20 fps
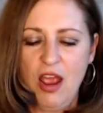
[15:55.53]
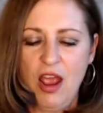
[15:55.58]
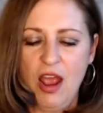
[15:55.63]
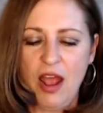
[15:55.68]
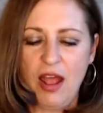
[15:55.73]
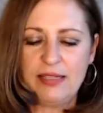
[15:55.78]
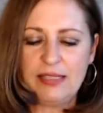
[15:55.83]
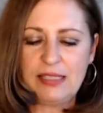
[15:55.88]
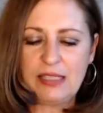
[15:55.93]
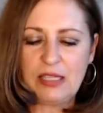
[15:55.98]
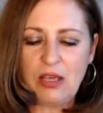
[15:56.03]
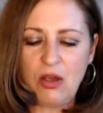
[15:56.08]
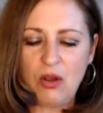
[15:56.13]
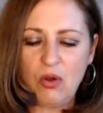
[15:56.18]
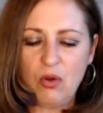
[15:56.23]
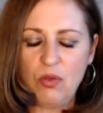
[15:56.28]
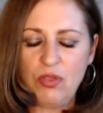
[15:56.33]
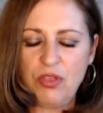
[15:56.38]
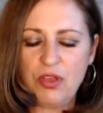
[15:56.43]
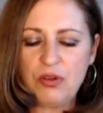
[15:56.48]
And
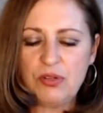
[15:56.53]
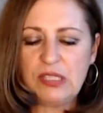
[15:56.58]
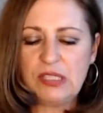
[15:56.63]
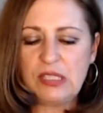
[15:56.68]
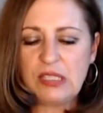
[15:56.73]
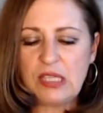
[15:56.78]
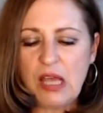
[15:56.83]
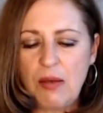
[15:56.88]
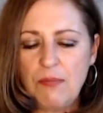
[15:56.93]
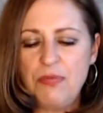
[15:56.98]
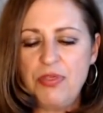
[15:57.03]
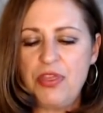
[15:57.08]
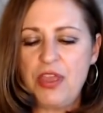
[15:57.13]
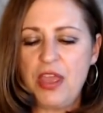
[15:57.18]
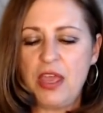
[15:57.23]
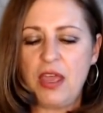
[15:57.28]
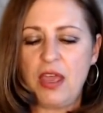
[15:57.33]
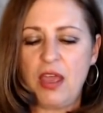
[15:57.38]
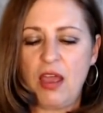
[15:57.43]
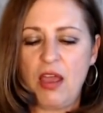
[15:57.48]
so there's
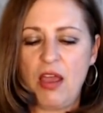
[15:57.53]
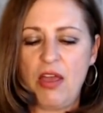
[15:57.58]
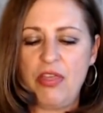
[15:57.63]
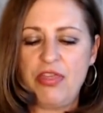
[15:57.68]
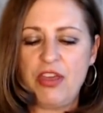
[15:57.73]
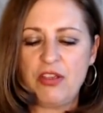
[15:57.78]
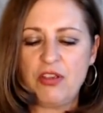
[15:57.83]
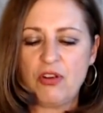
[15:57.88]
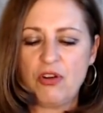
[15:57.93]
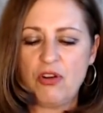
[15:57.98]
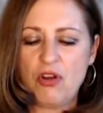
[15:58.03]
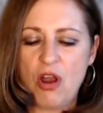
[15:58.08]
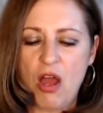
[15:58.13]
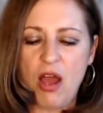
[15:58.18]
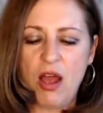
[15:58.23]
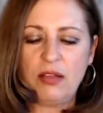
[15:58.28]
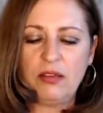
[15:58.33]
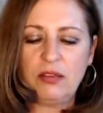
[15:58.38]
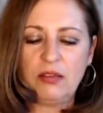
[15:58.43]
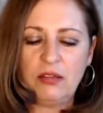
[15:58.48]
something that you're
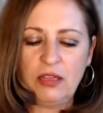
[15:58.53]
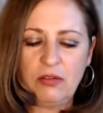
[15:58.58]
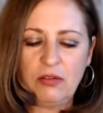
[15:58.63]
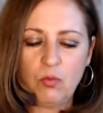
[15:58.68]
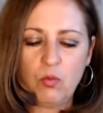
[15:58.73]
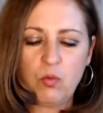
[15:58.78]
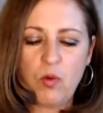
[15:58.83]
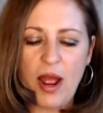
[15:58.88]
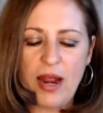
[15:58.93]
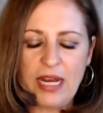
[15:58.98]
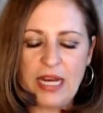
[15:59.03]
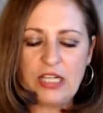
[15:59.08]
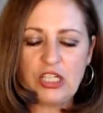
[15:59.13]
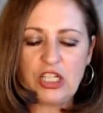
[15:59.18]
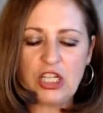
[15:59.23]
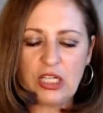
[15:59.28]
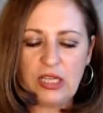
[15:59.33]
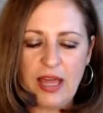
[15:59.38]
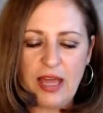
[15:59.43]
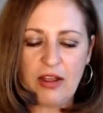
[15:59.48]
not ready
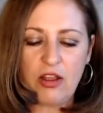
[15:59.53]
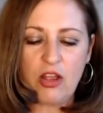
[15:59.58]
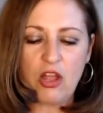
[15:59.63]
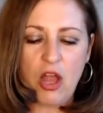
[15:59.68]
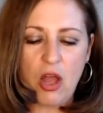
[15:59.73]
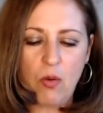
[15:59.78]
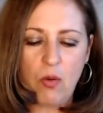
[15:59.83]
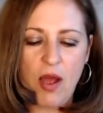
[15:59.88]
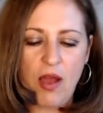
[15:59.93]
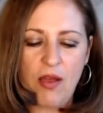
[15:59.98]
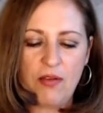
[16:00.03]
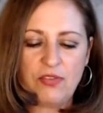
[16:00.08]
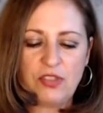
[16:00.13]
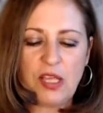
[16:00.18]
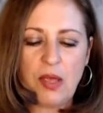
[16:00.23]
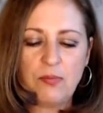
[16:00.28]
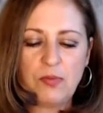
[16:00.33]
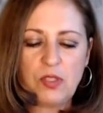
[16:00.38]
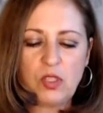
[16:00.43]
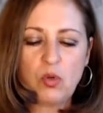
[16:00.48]
to let go of,
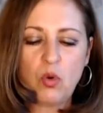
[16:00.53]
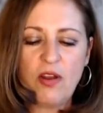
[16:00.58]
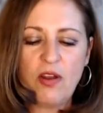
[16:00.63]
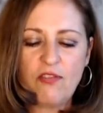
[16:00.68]
some sort of